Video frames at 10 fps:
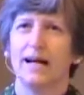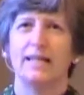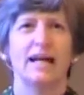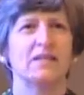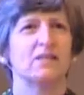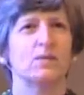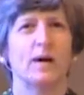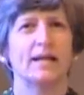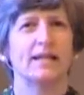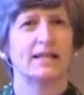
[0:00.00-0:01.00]
And that's the
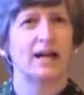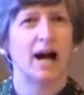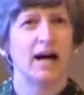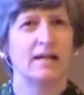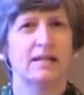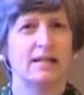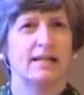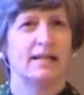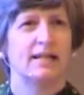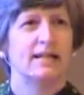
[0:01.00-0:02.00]
one that God
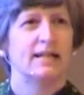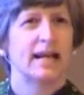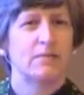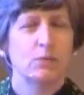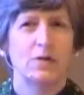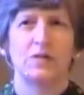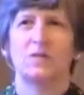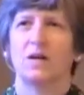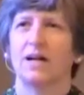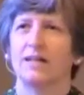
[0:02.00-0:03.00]
can put
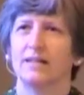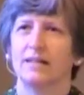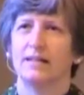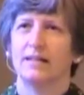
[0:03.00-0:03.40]
us on.